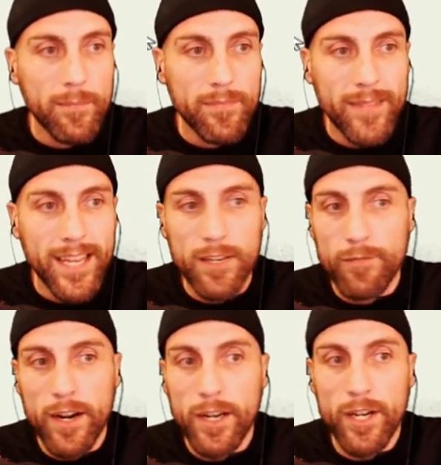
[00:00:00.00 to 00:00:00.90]
In
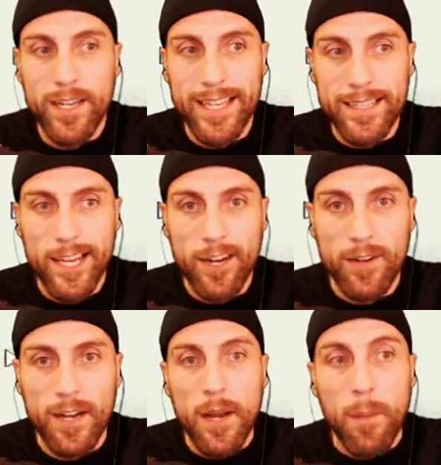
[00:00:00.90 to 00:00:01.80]
very good detail,
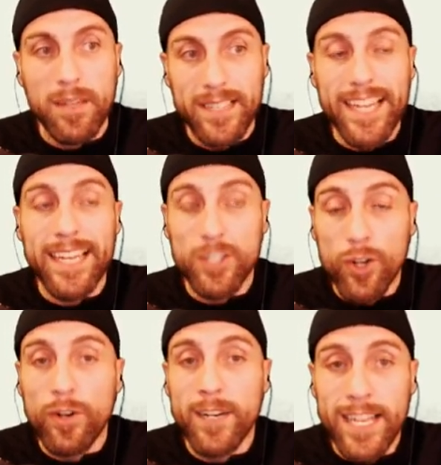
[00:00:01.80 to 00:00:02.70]
but they get
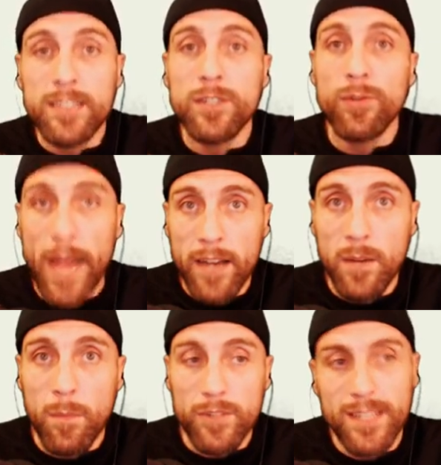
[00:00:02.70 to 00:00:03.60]
turned into
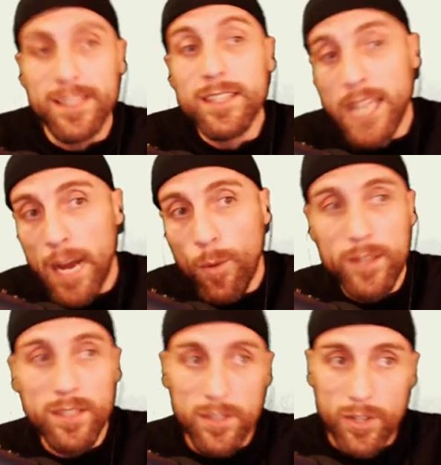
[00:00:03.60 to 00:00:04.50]
animals. And this guy
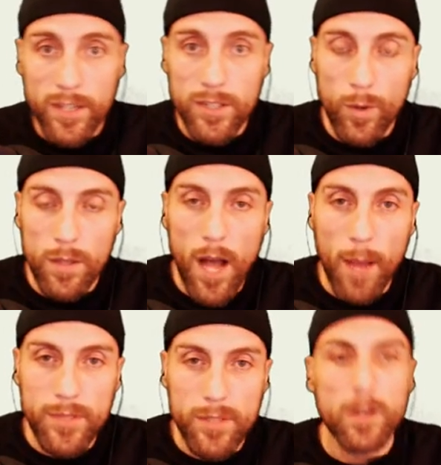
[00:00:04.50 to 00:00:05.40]
wants to turn into a
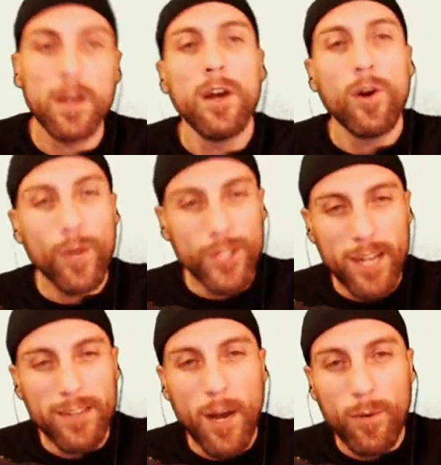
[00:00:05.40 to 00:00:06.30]
lobster, which I
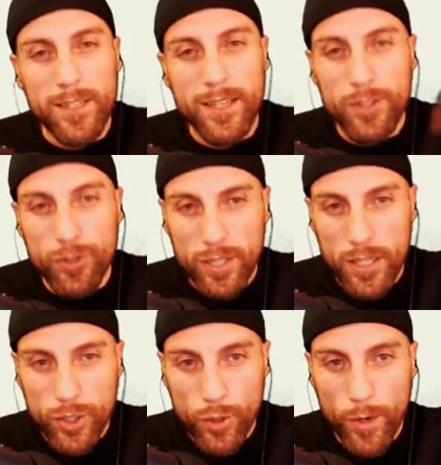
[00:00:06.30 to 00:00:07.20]
thought was an interesting
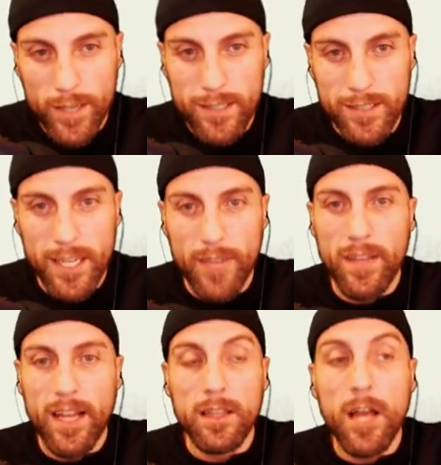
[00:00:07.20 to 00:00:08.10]
choice, given
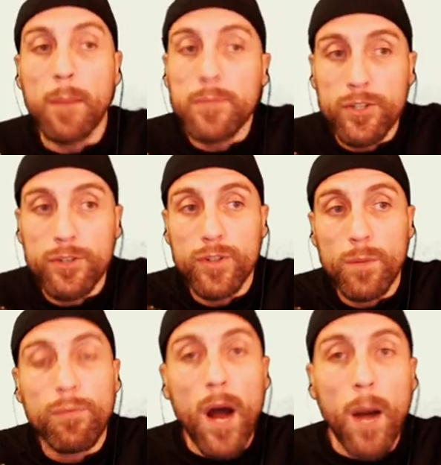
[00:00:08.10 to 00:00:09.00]
that lobsters are
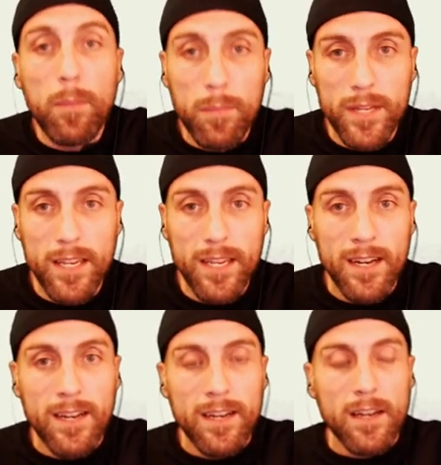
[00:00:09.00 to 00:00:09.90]
probably
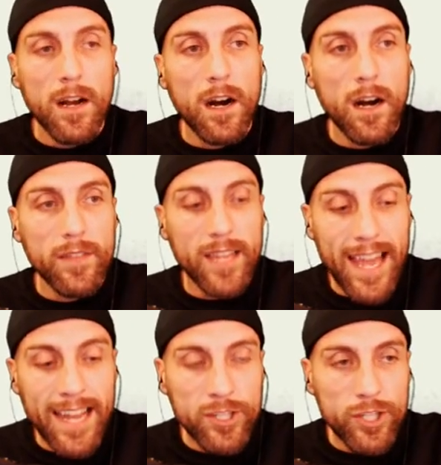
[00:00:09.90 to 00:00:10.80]
the
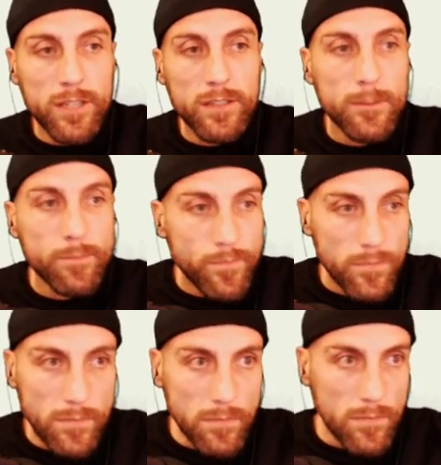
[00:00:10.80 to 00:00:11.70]
ancient
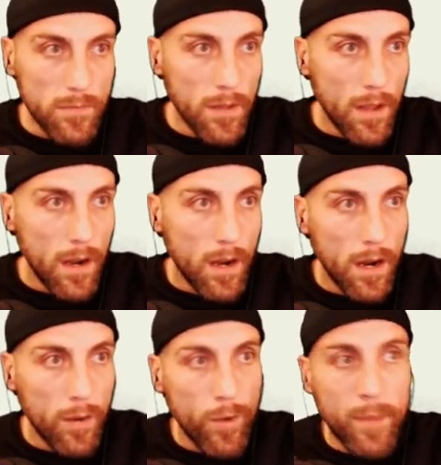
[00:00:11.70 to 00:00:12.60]

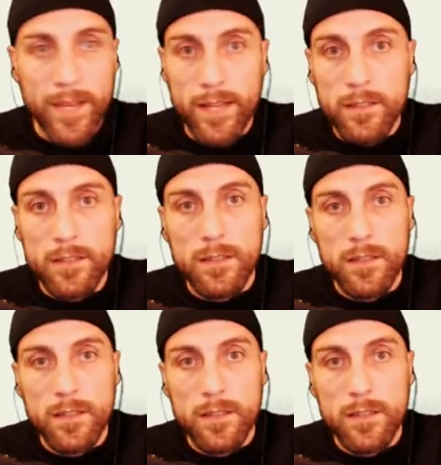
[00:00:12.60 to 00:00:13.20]
remnants